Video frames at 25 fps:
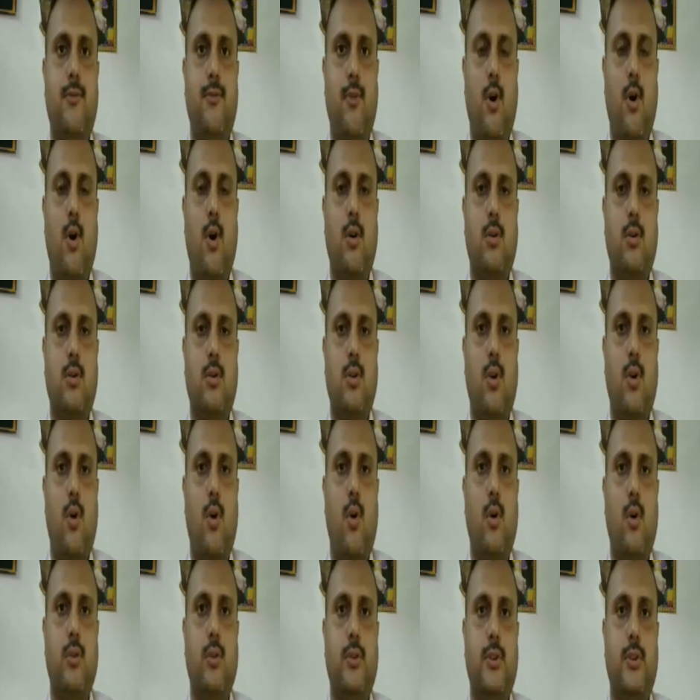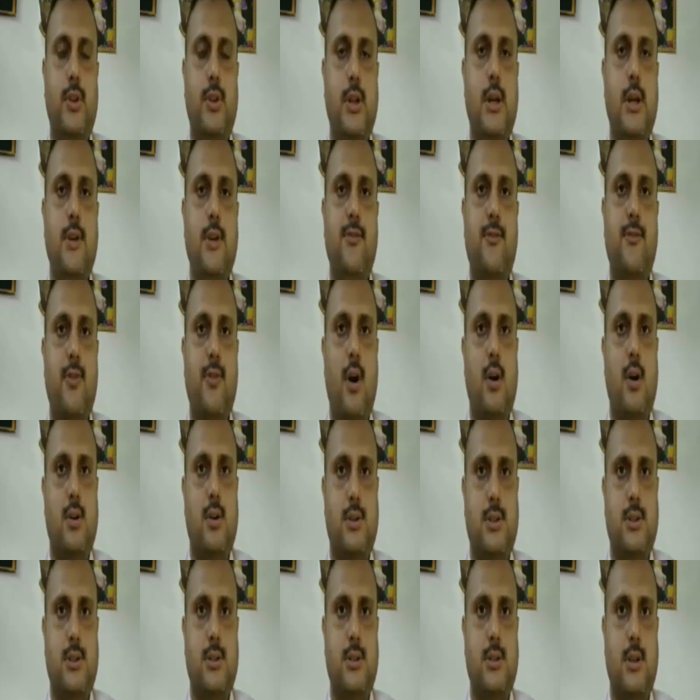fought on three
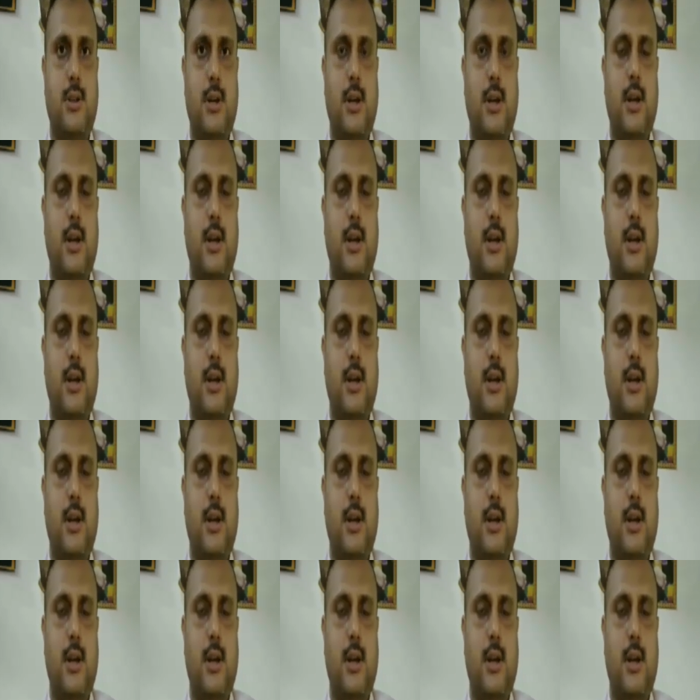fronts.